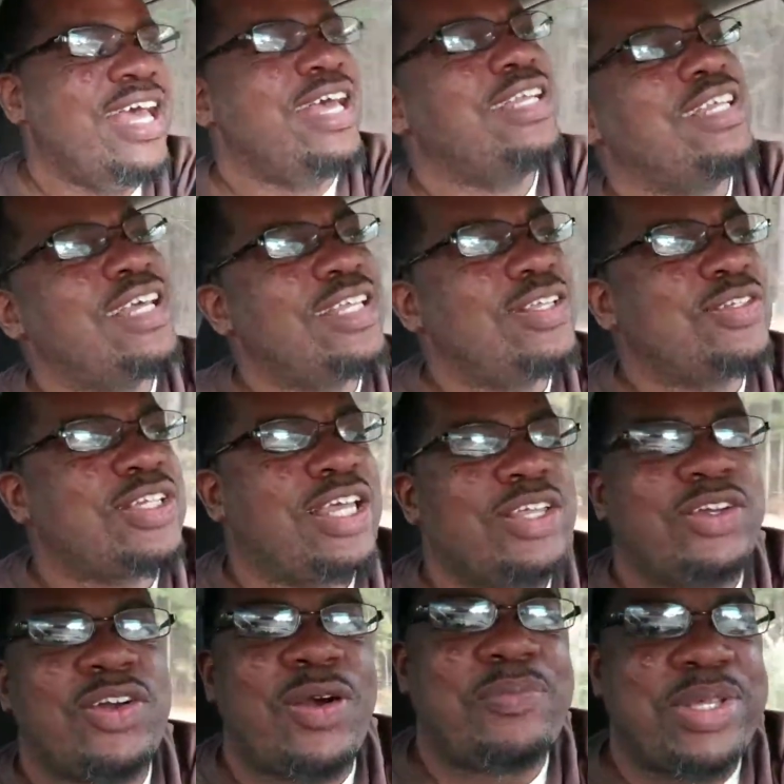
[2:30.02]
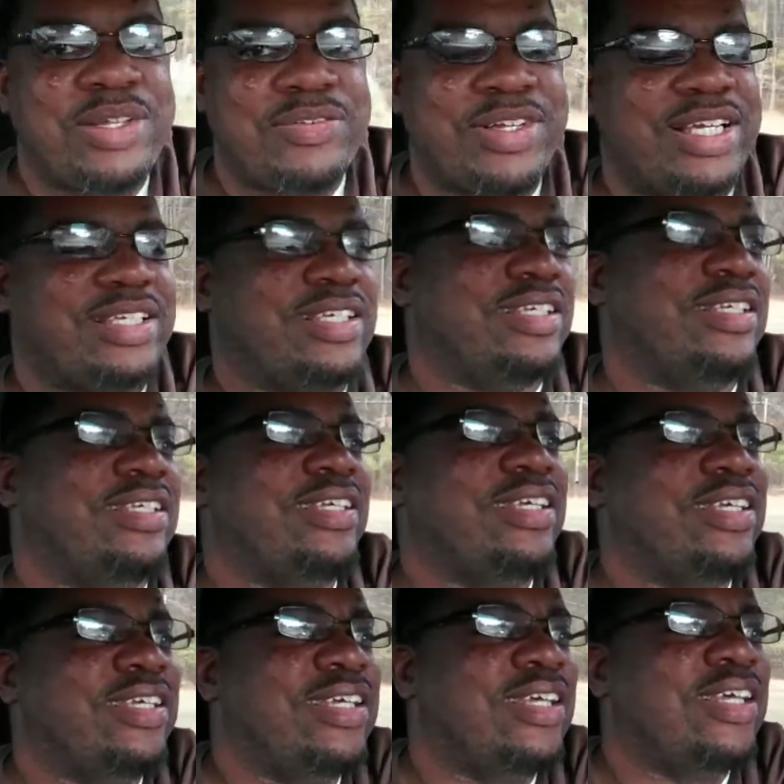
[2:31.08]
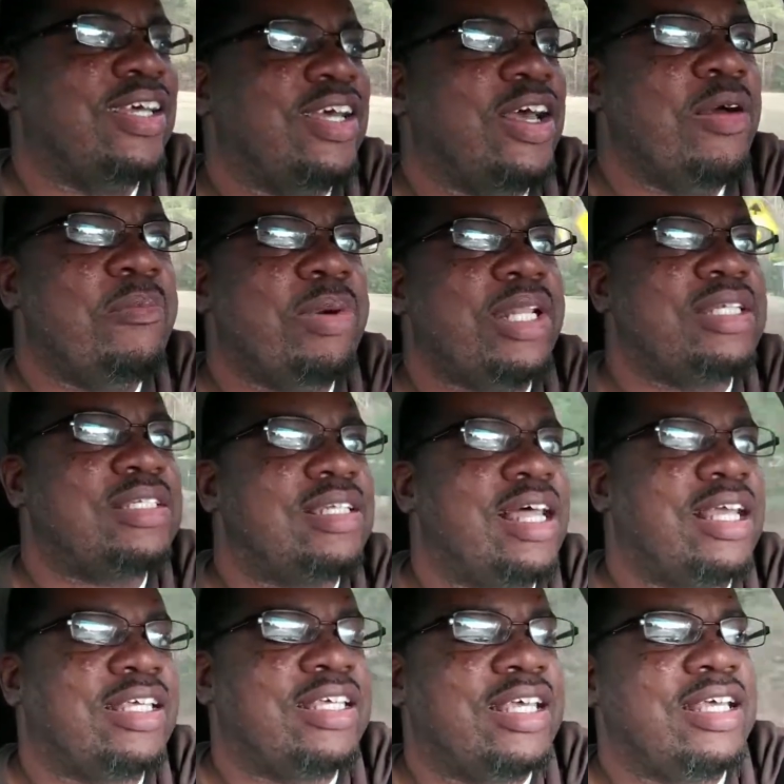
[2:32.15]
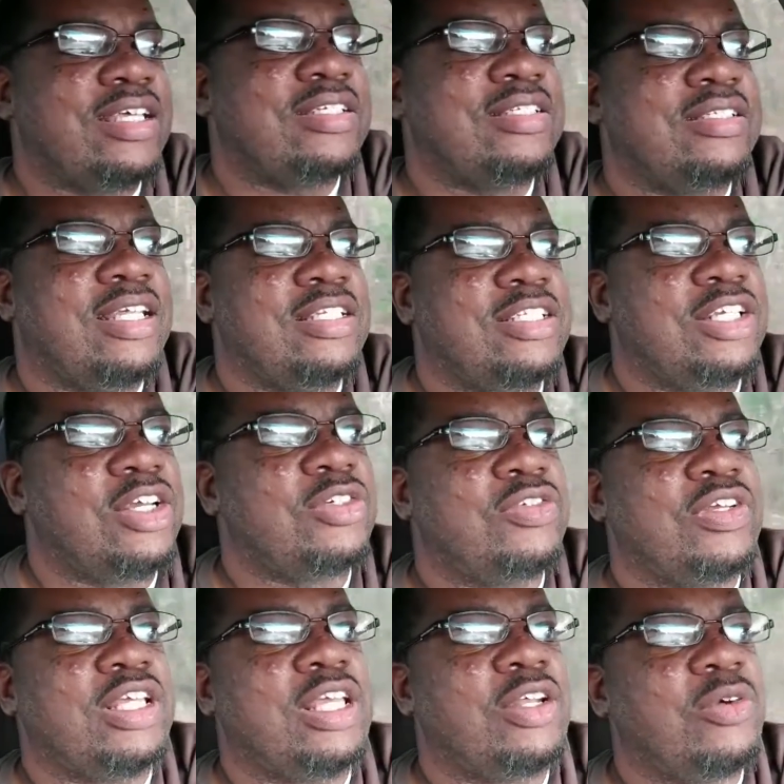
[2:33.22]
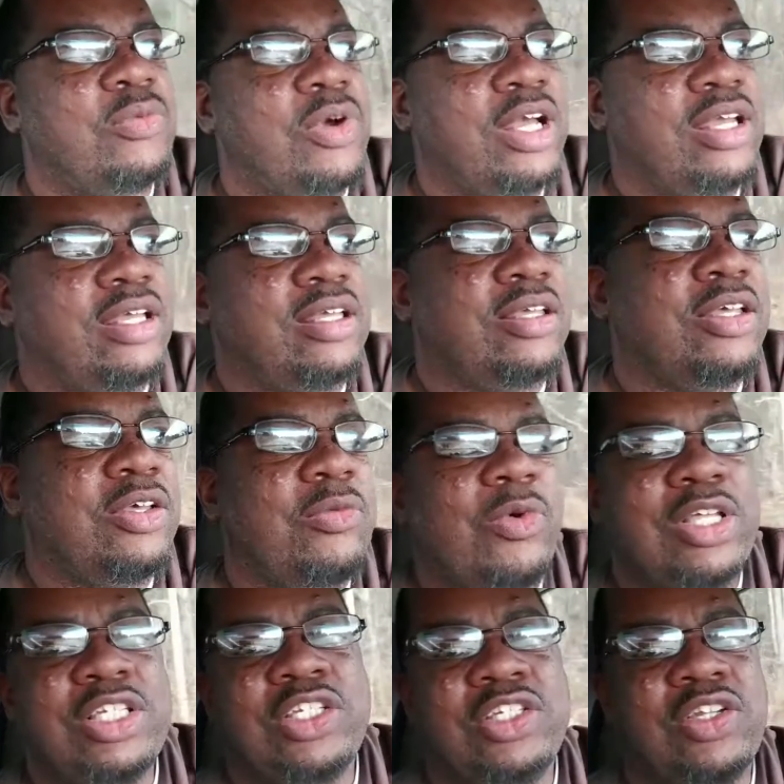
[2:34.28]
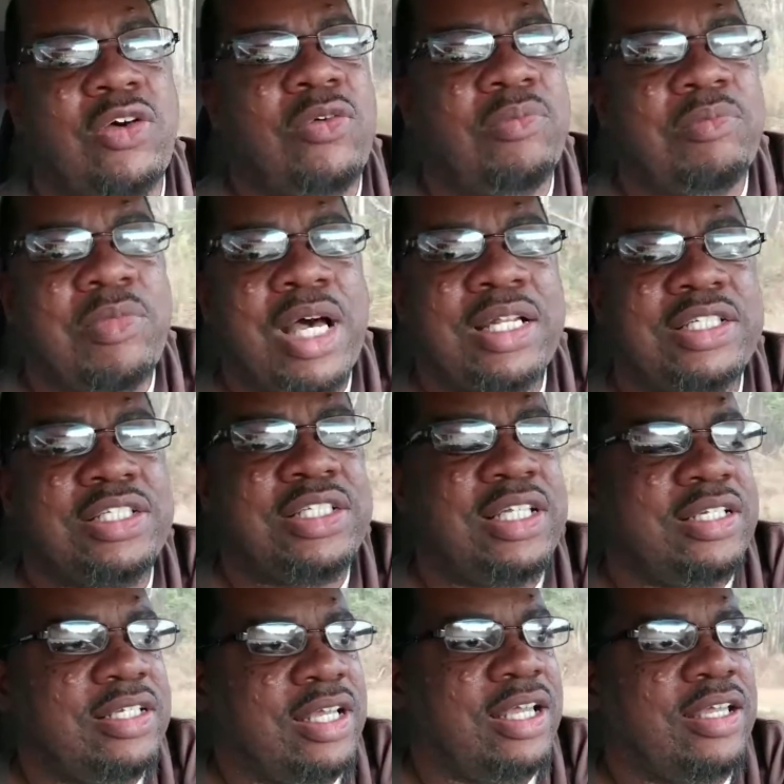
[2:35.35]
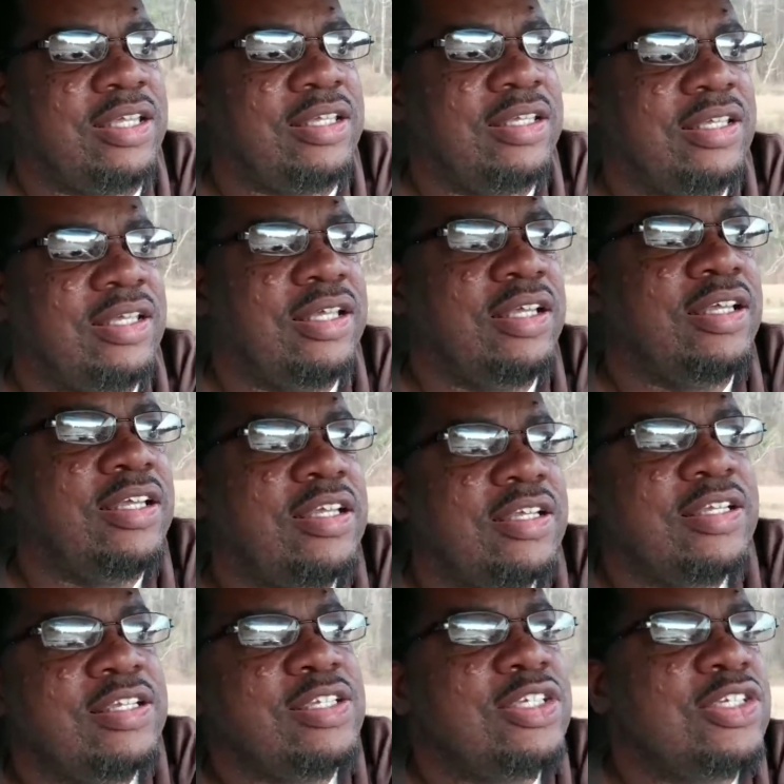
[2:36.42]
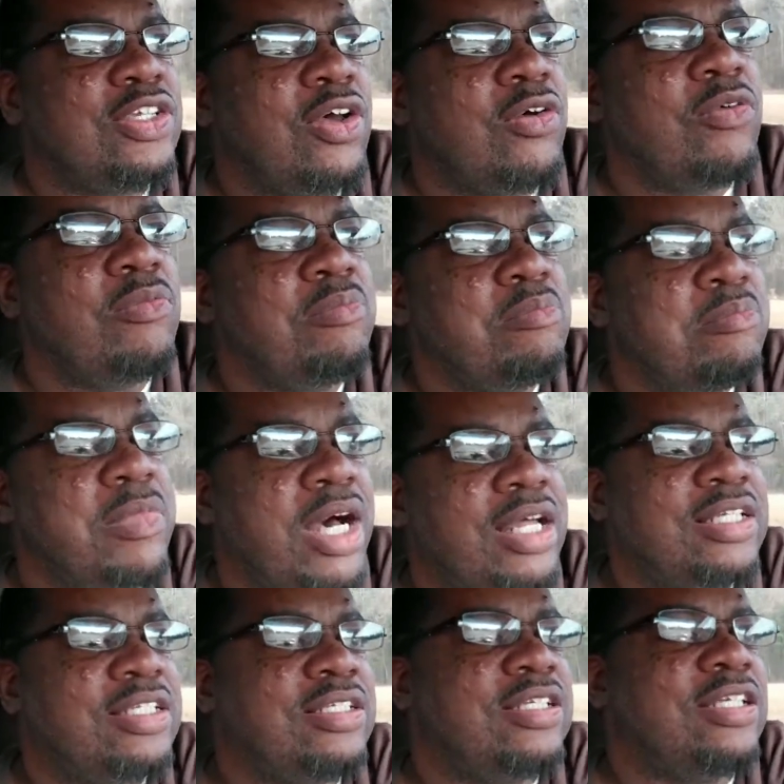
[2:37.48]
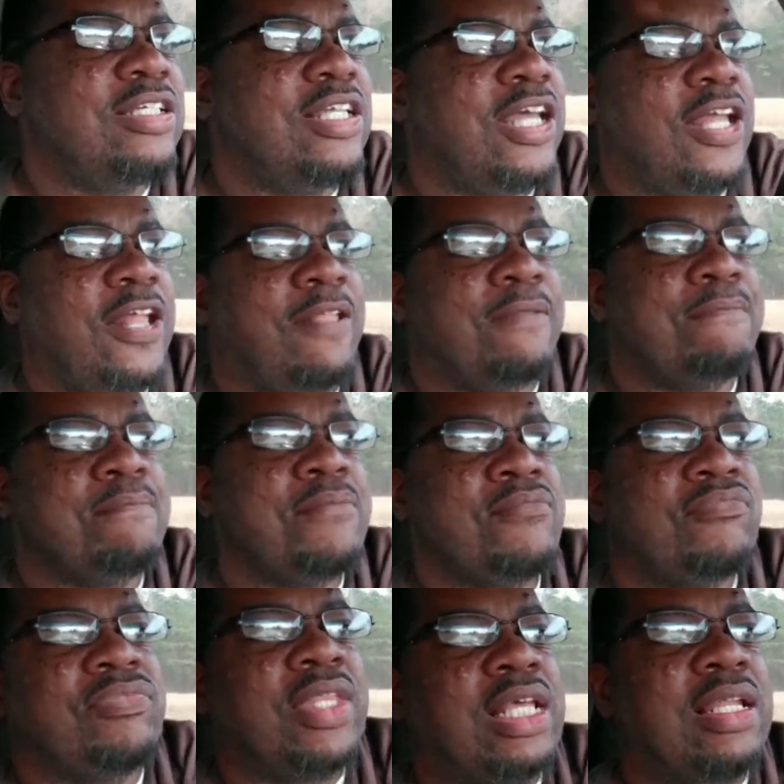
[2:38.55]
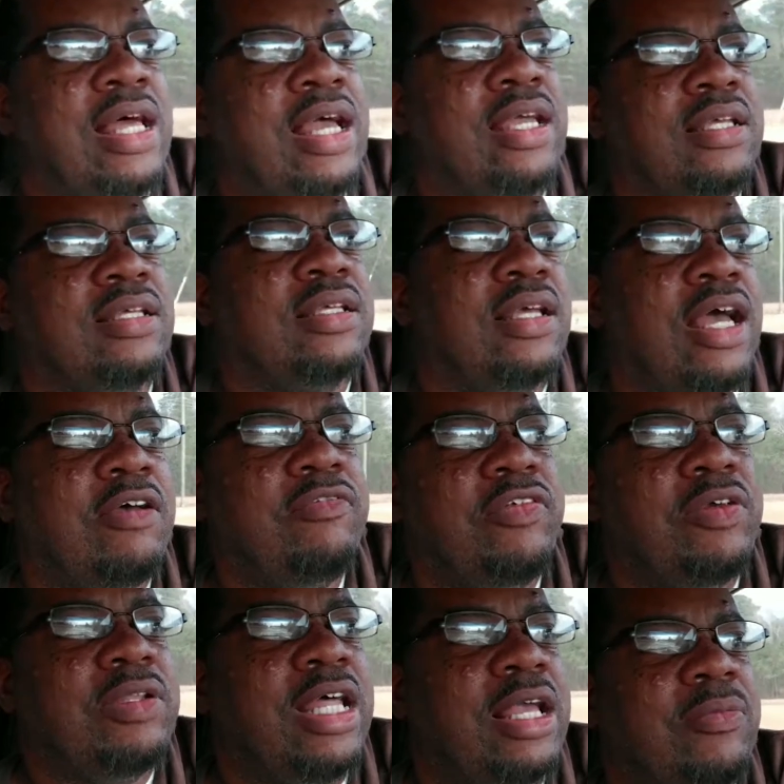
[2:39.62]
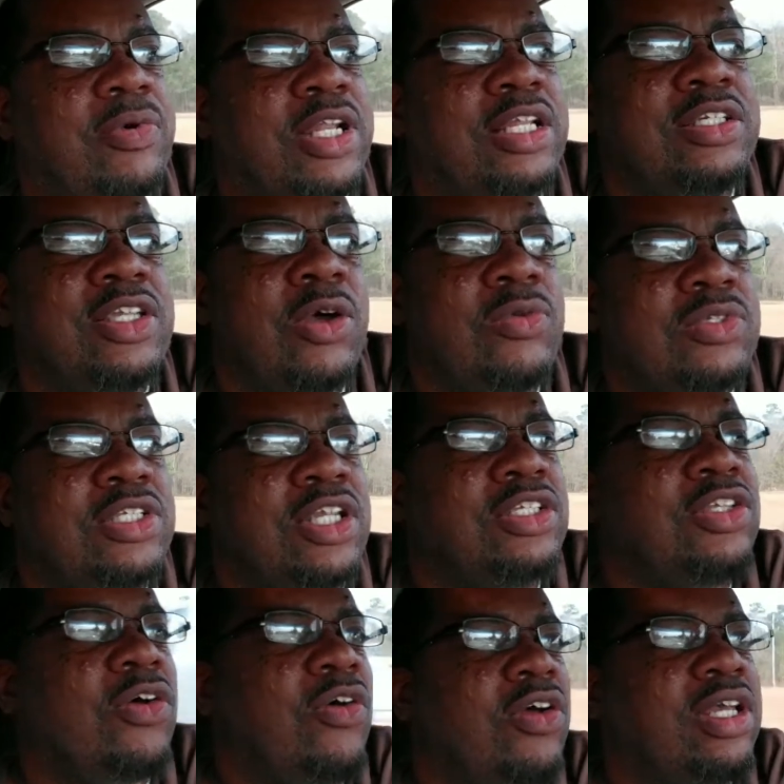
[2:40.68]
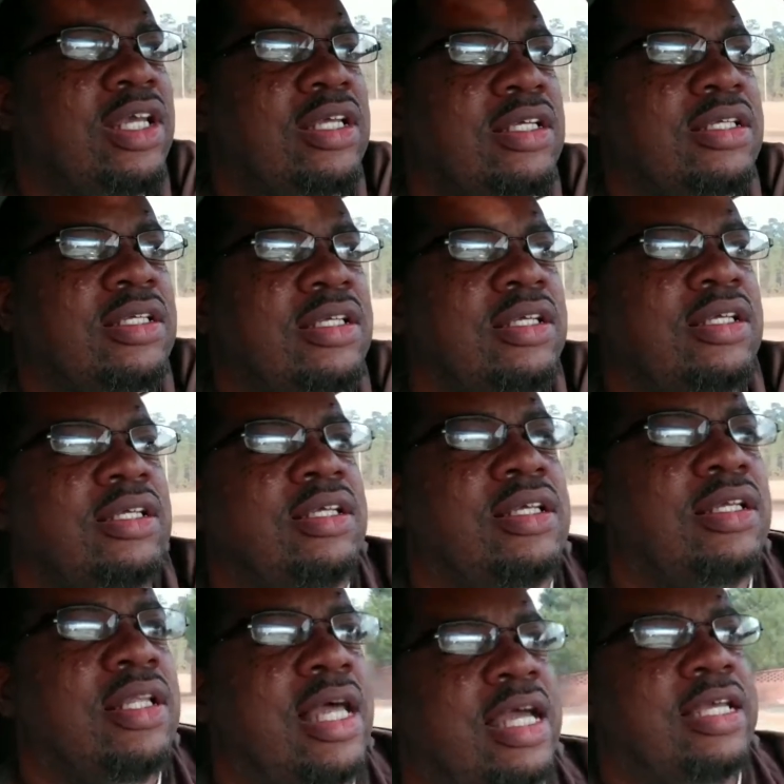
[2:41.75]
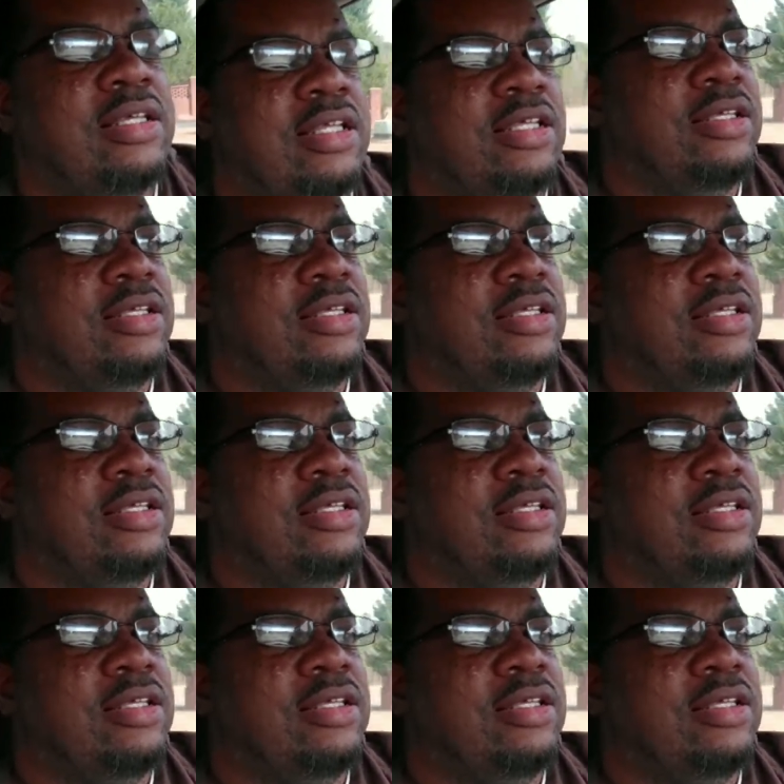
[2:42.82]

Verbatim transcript: didn't you say you're gonna beat Ricky? But it's like kids, the children get away with so much today so much today. Like, I feel like when adults are talking, like,